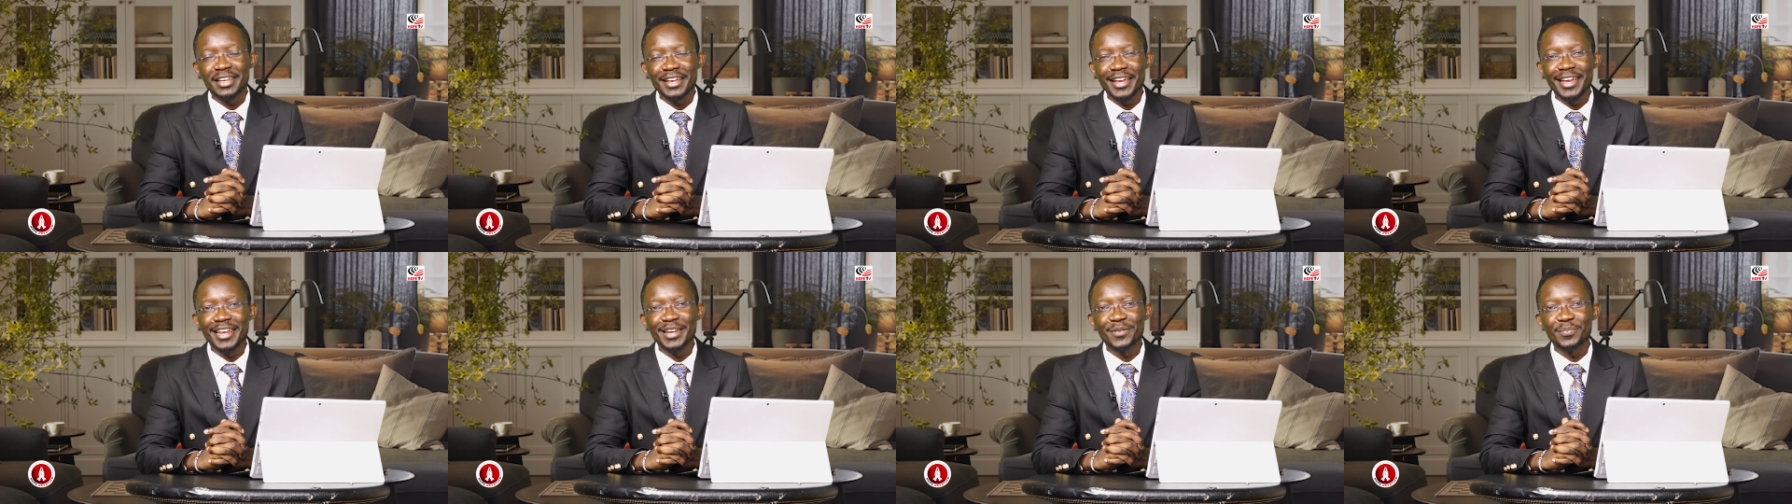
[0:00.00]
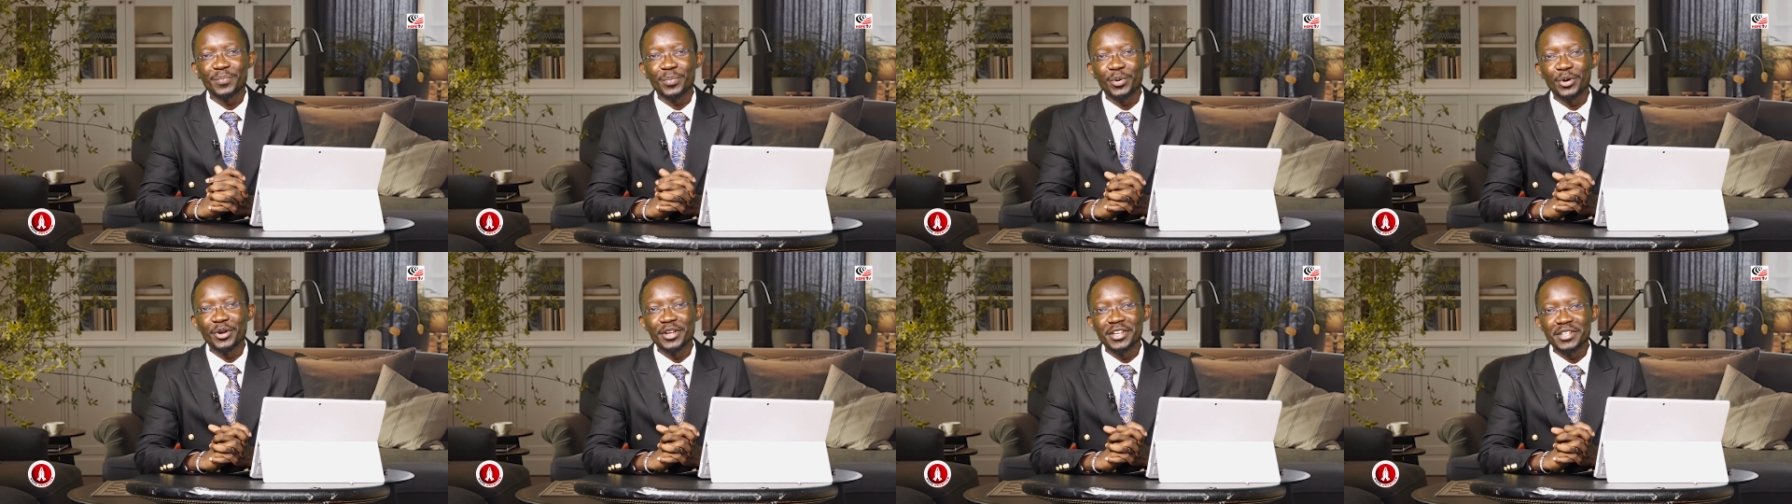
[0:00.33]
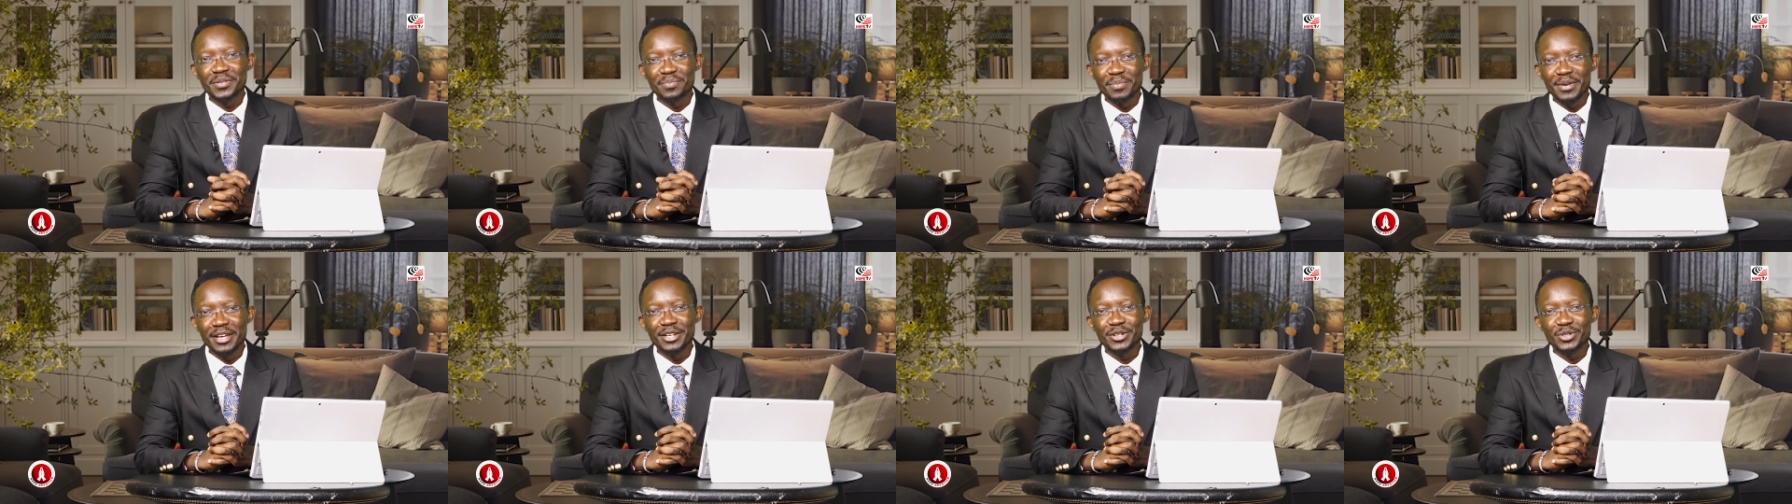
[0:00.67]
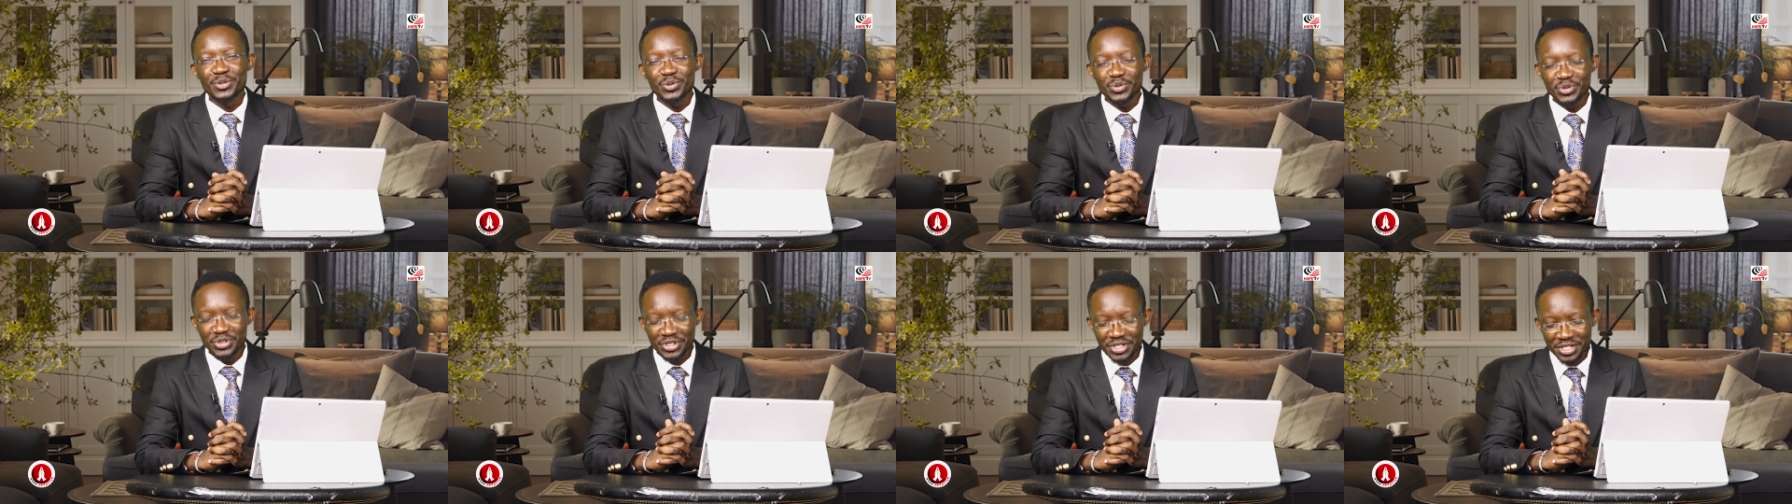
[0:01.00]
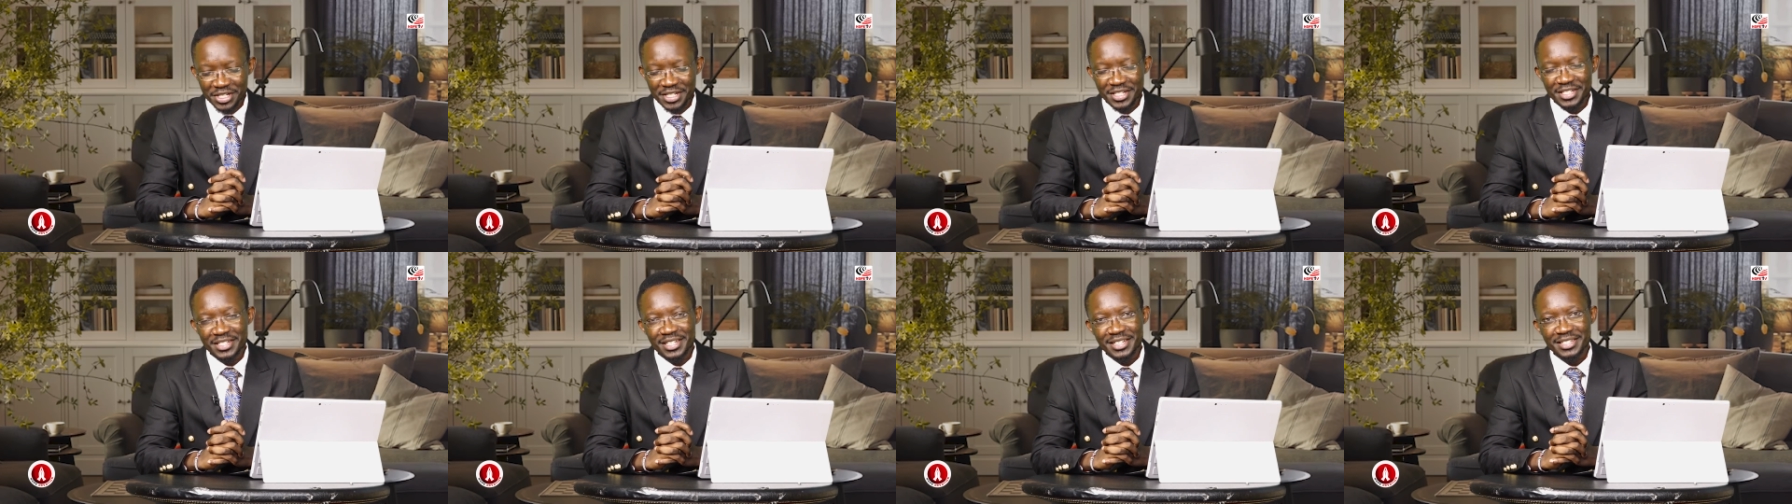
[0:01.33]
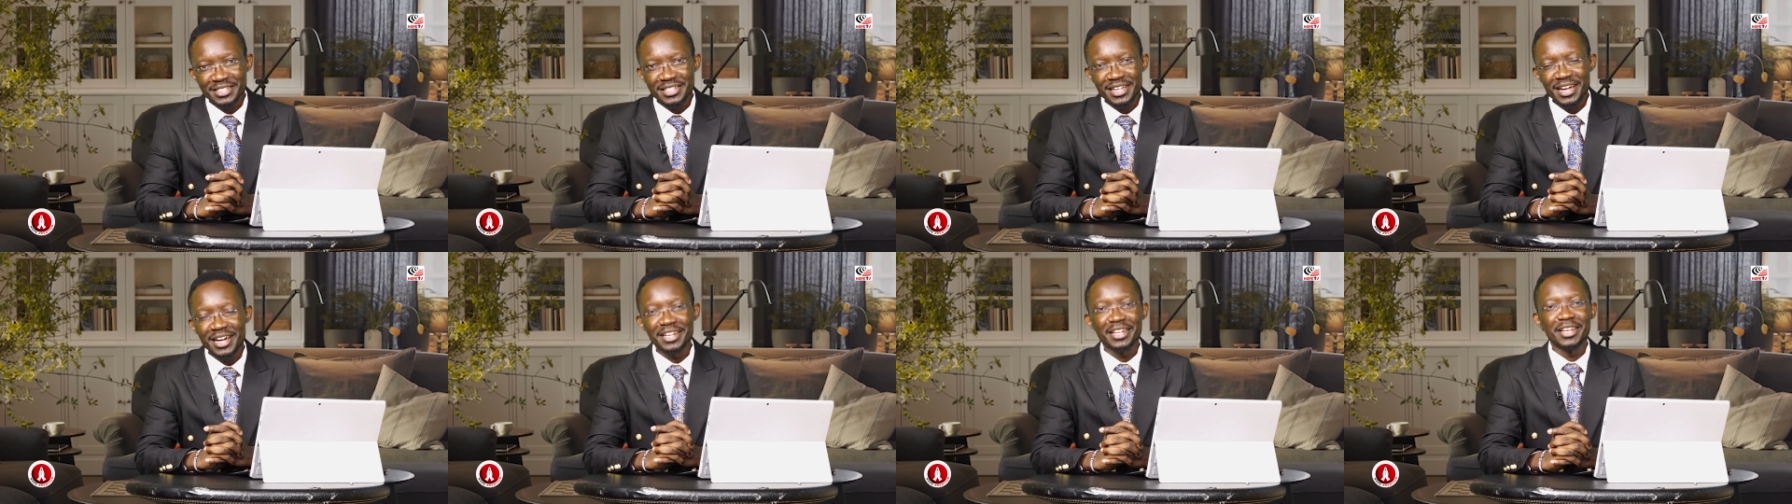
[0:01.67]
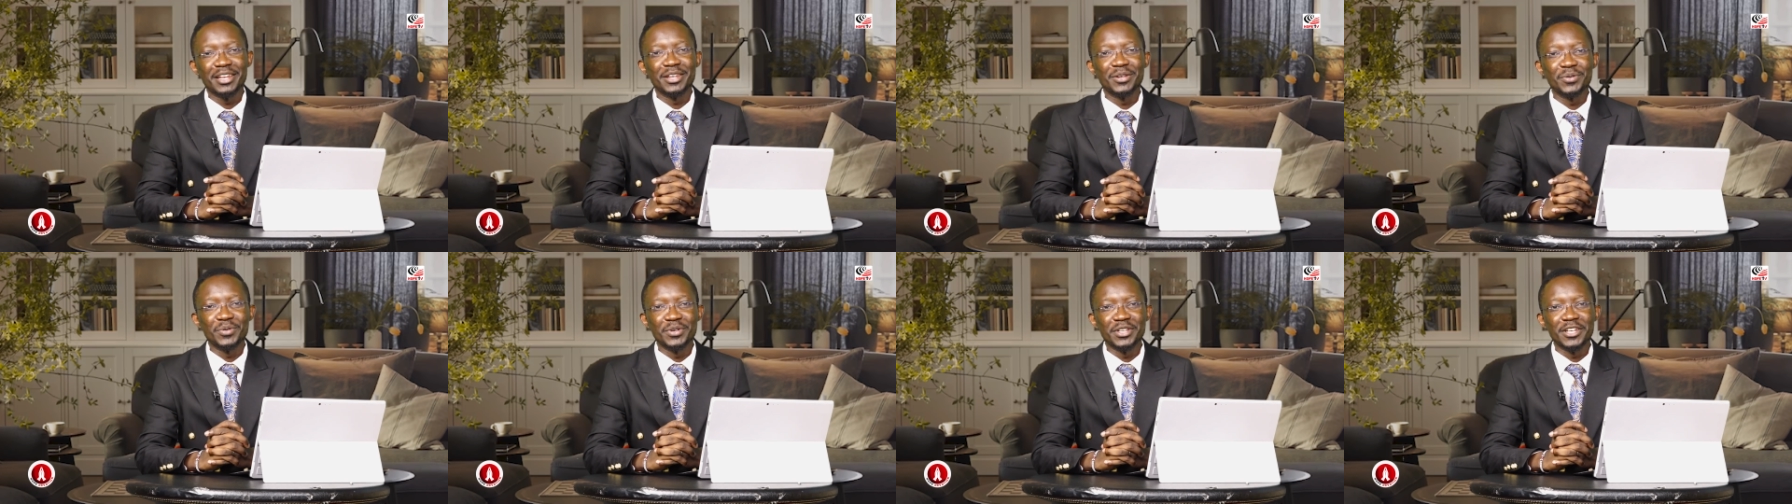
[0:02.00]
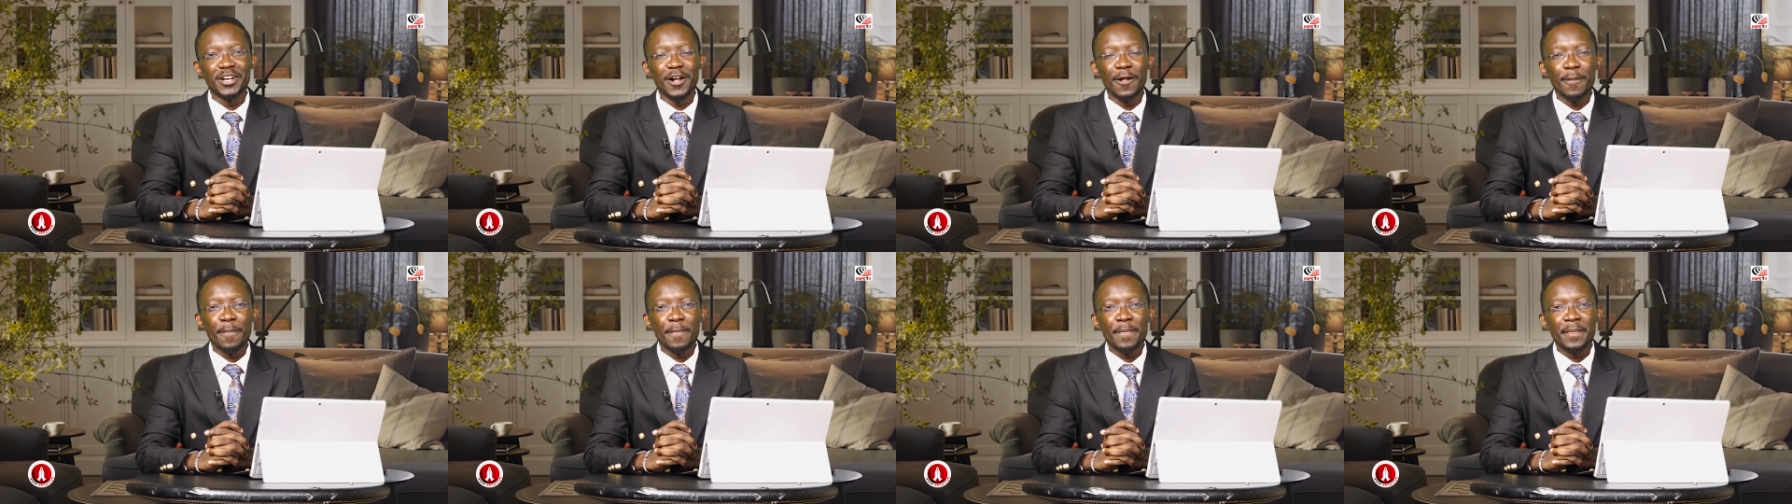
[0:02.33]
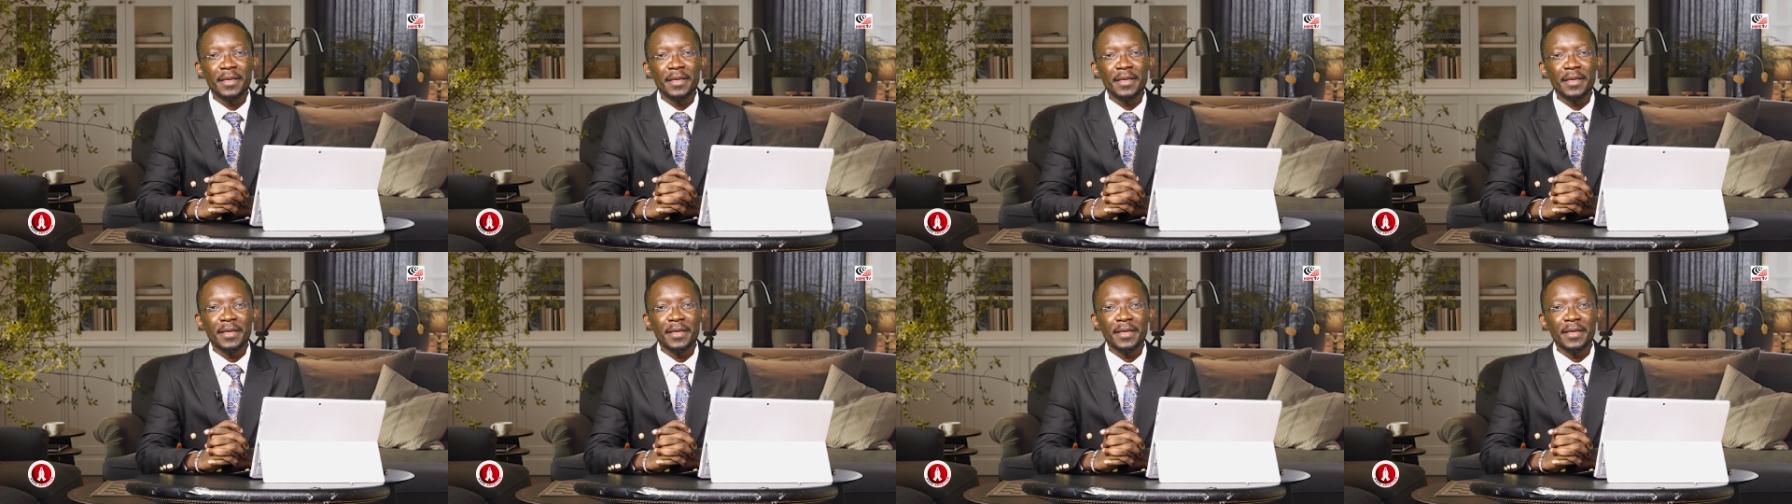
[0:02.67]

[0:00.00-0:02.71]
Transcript: and point men to Jesus. Hallelujah.